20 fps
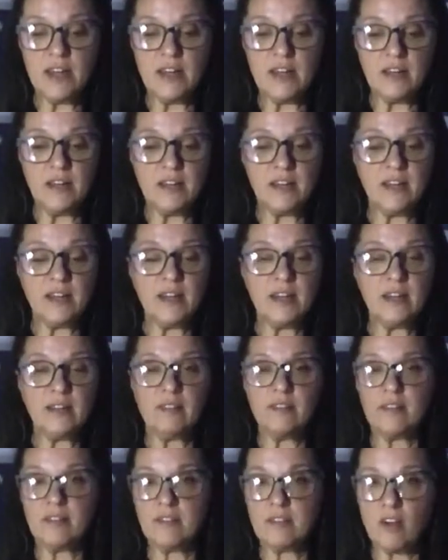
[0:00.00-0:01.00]
and it
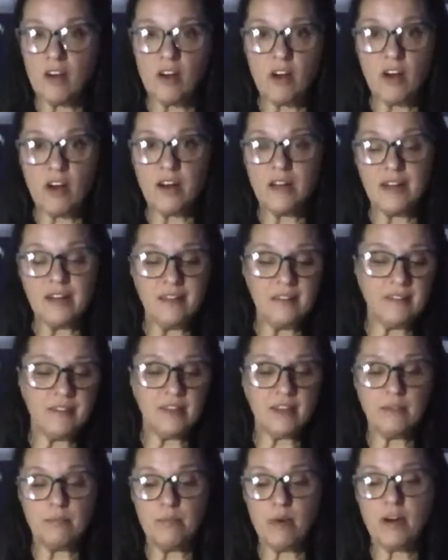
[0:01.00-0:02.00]
gets as hot as it can